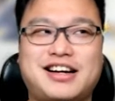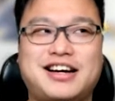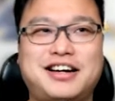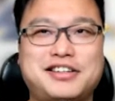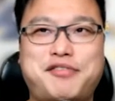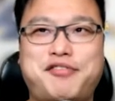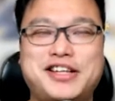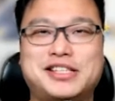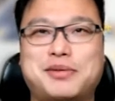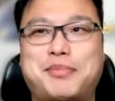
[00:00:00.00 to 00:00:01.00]
kind of
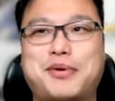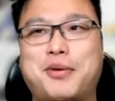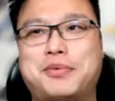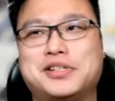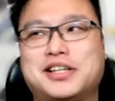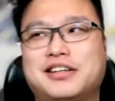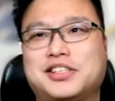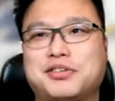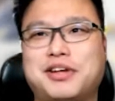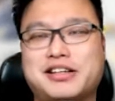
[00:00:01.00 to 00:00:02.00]
defeats the purpose then.
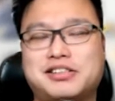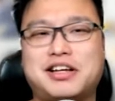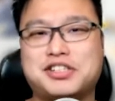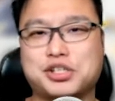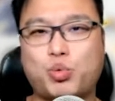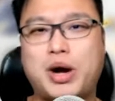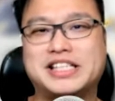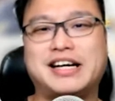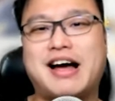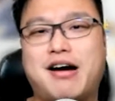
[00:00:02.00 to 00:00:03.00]
So they're just
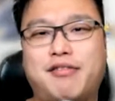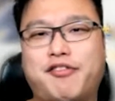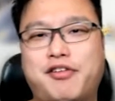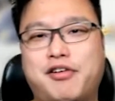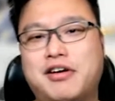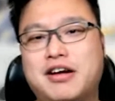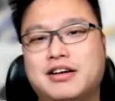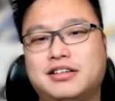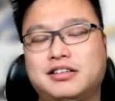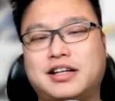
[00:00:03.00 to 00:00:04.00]
waiting out for
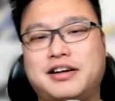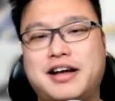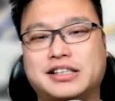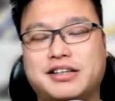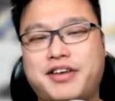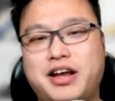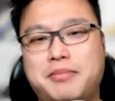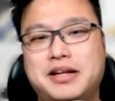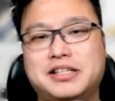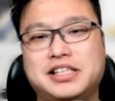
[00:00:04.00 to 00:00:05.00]
the next
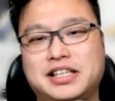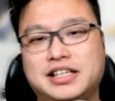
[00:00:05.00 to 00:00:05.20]
availability.